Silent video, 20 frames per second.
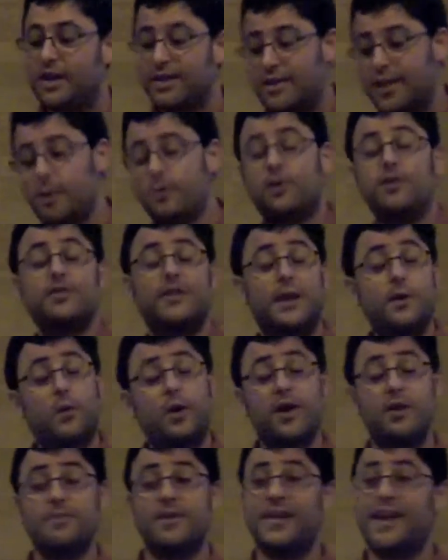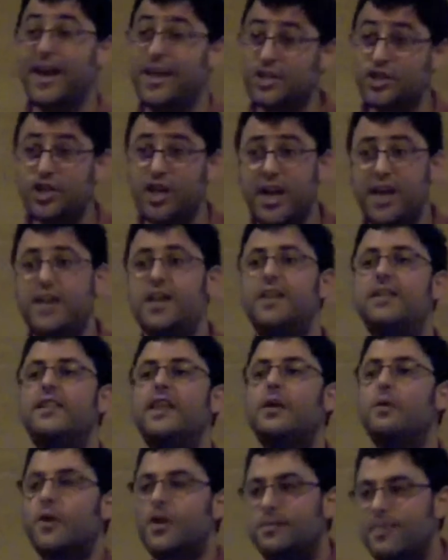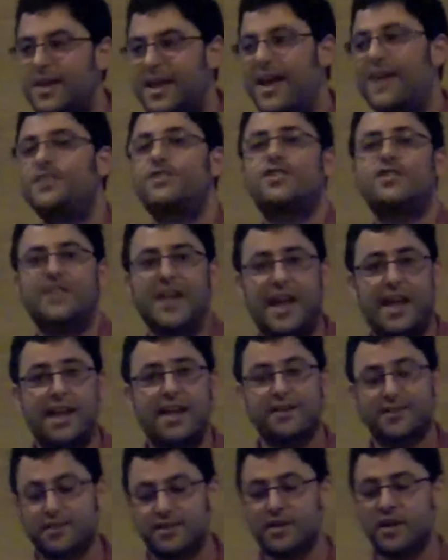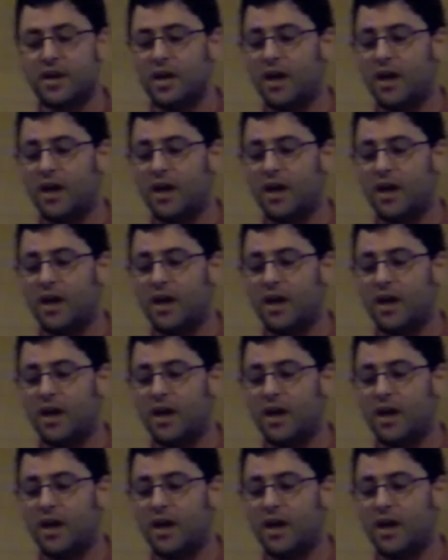They want to be educated, and they want to be entertained.